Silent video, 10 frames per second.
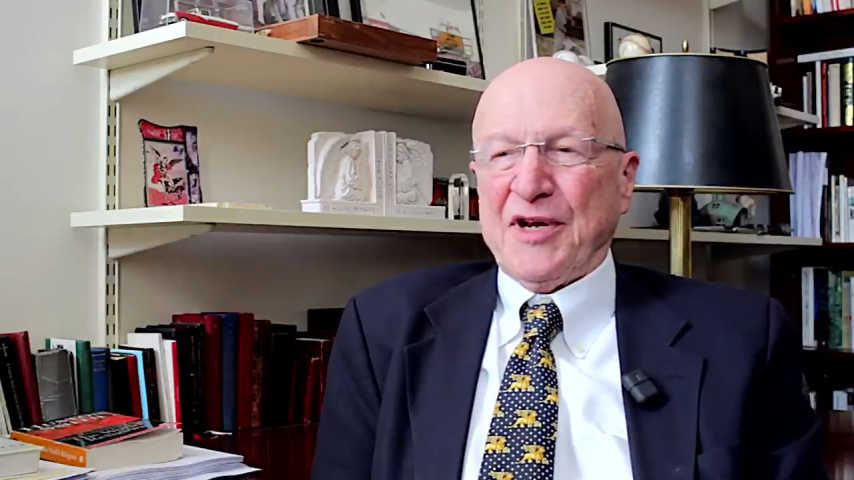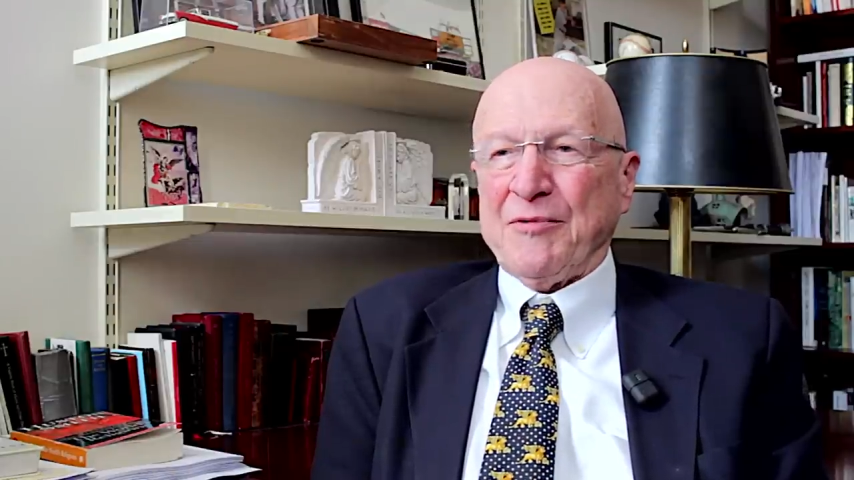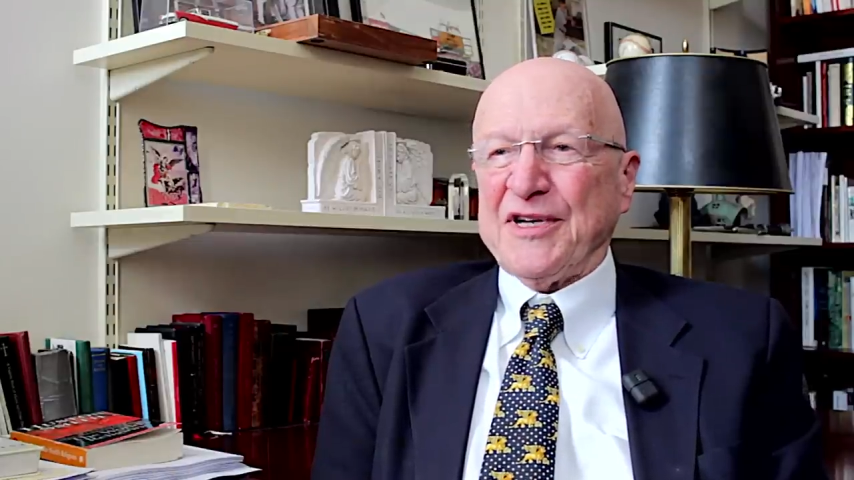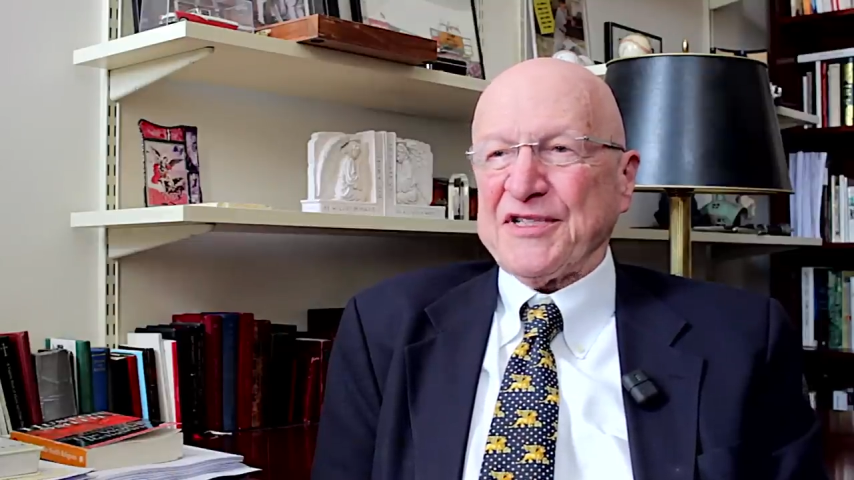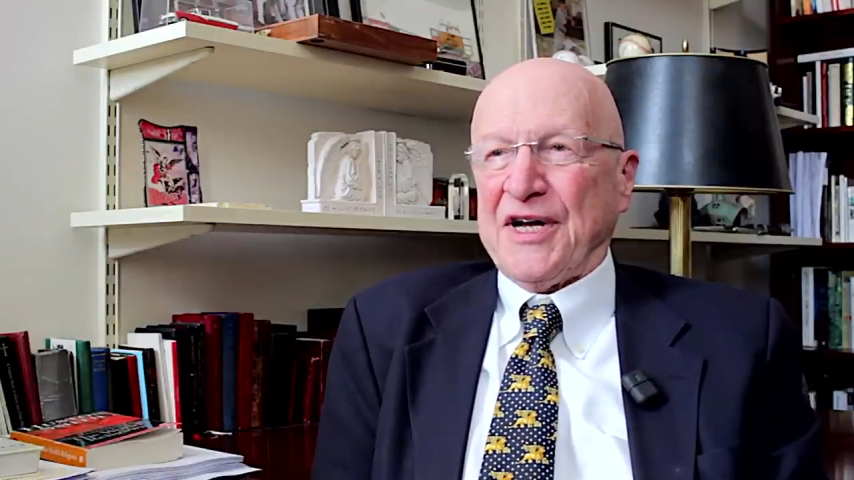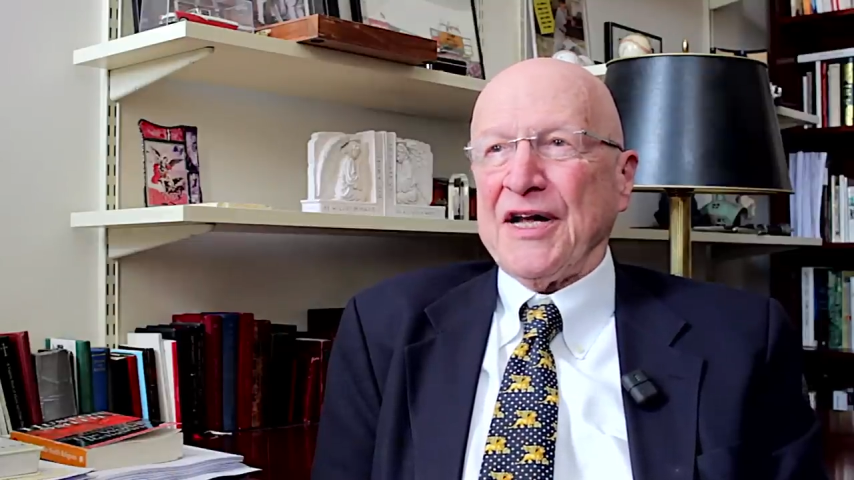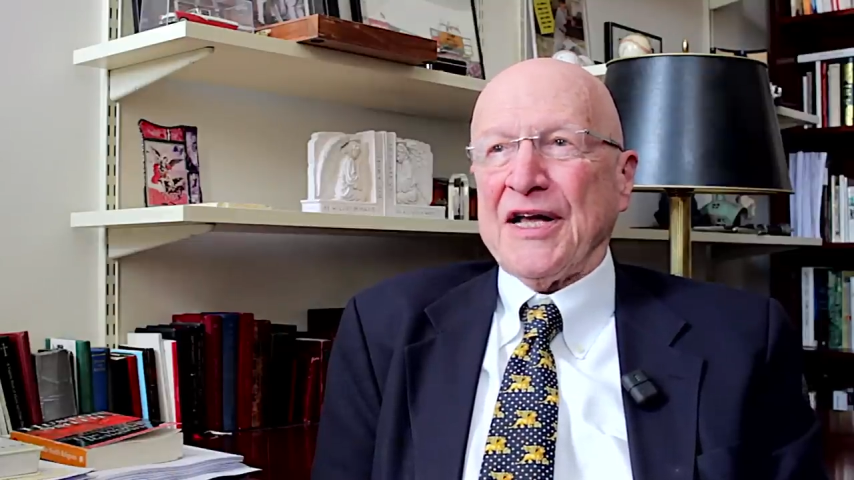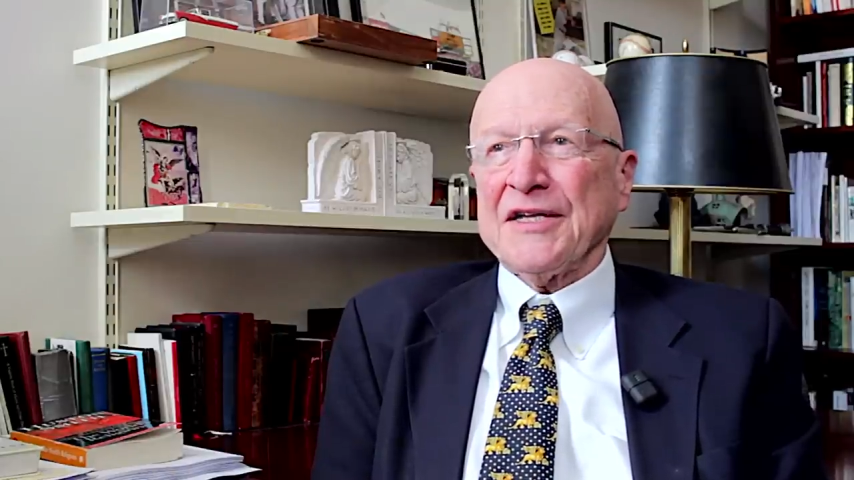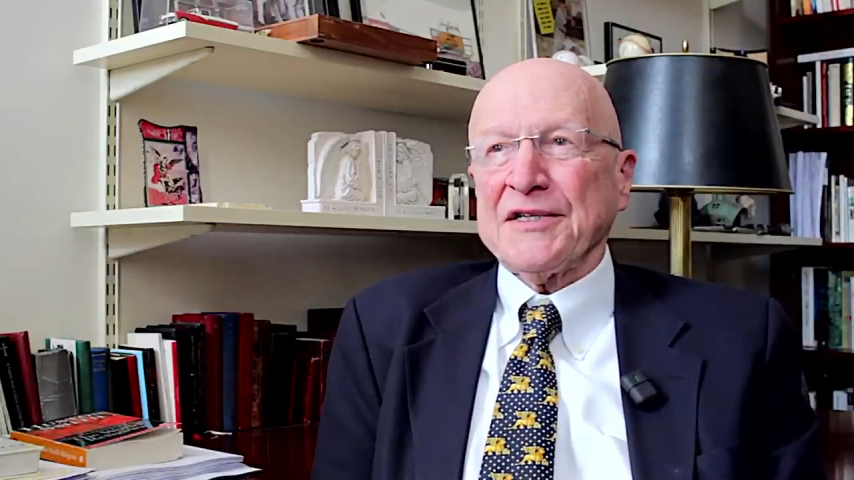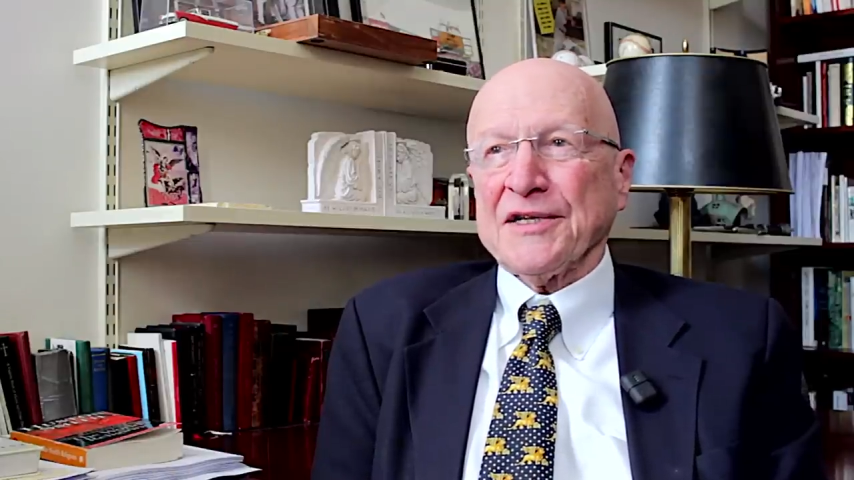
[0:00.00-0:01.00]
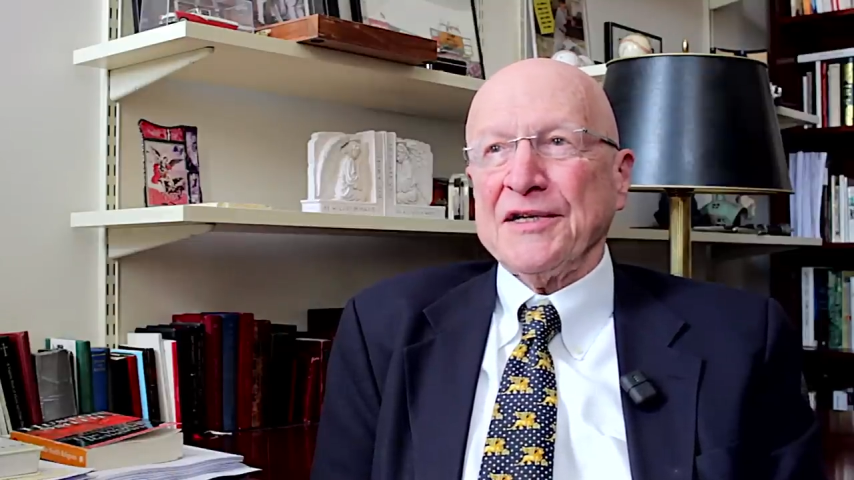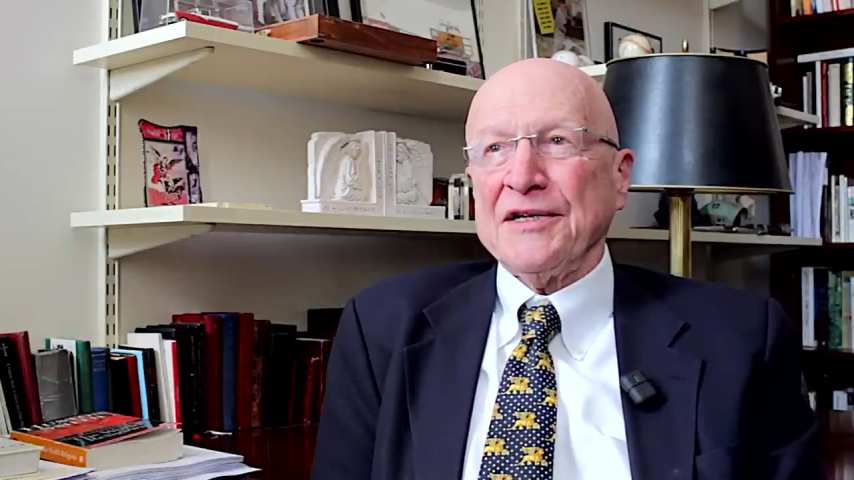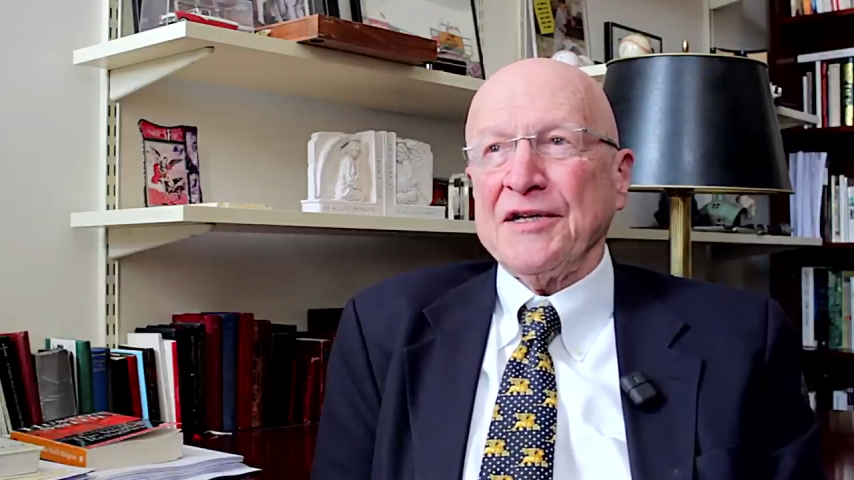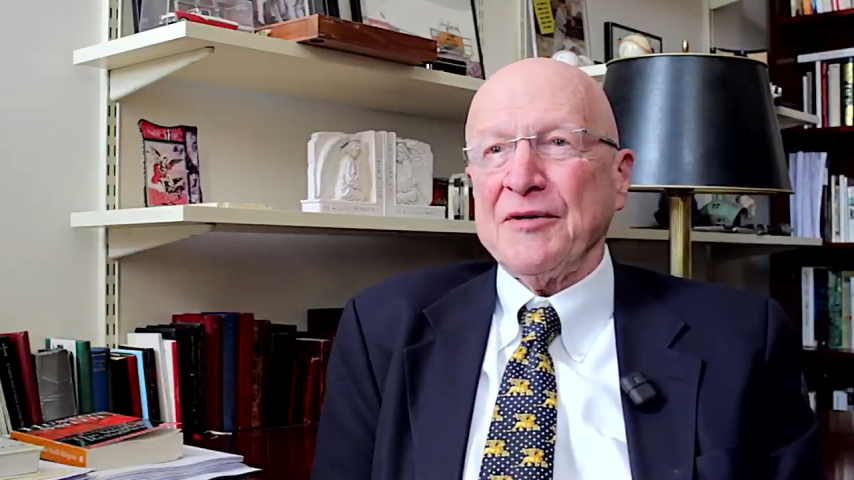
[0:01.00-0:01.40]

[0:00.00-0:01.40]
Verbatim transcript: many ways, a high Anglican.